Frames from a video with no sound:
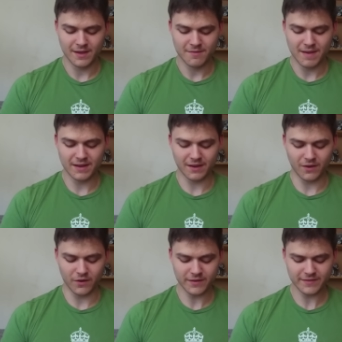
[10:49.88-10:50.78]
Man,
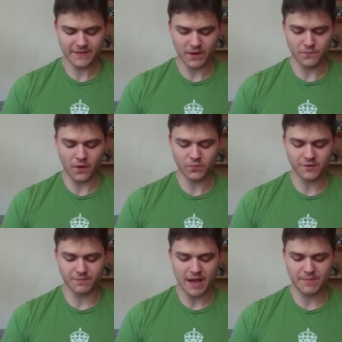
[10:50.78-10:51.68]
honestly, the Evolved
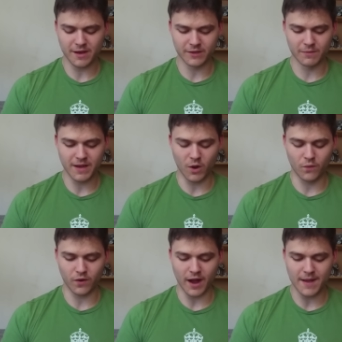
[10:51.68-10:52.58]
Witch might be a little bit
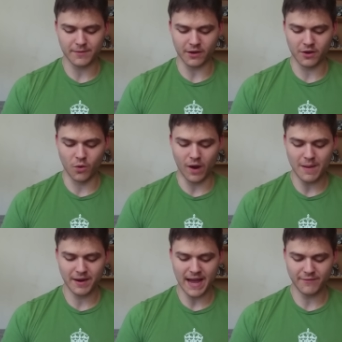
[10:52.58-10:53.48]
overhyped. I don't know why,
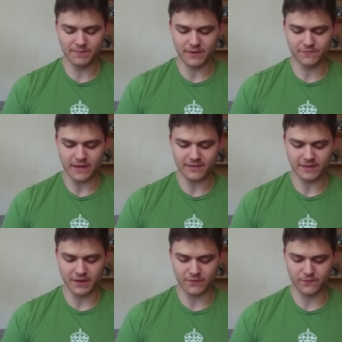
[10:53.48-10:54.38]
but I haven't been
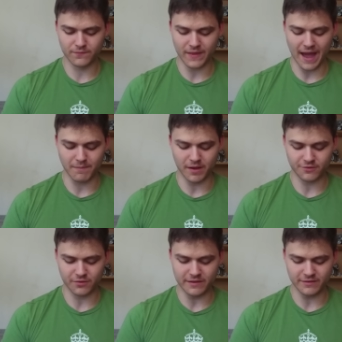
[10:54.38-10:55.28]
facing it that
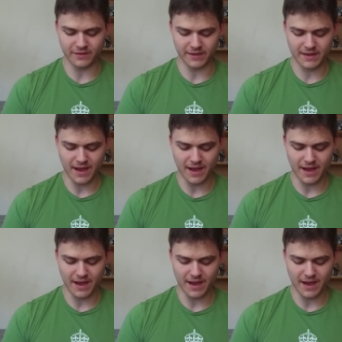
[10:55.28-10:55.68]
much recently.